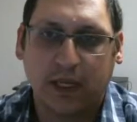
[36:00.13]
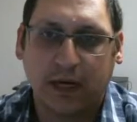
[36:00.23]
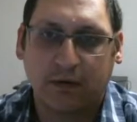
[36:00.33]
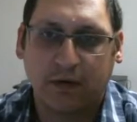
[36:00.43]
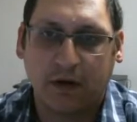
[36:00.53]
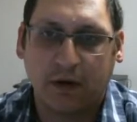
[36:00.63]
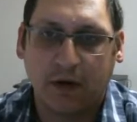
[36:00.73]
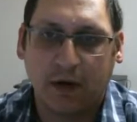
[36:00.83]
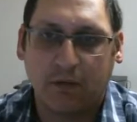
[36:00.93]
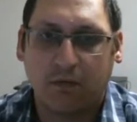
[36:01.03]
it out
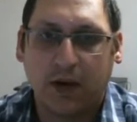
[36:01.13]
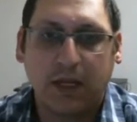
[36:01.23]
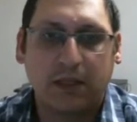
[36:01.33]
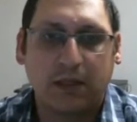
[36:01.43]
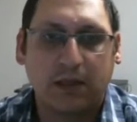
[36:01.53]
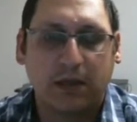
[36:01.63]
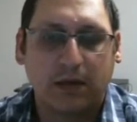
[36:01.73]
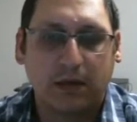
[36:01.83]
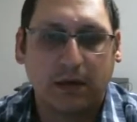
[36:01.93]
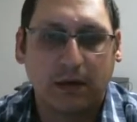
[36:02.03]
outright,
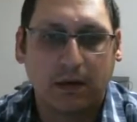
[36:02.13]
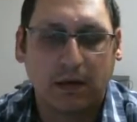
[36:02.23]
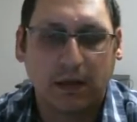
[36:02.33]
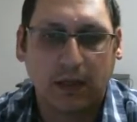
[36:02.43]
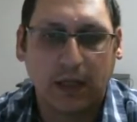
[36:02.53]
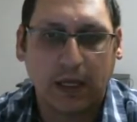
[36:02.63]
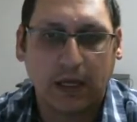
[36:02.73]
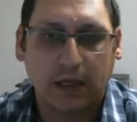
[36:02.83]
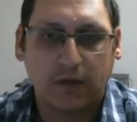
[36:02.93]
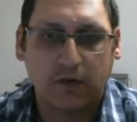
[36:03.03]
like
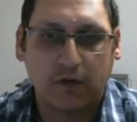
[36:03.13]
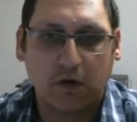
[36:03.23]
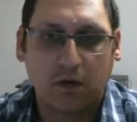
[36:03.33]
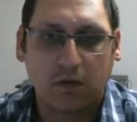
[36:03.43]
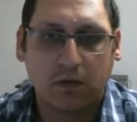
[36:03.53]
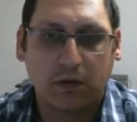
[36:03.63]
so.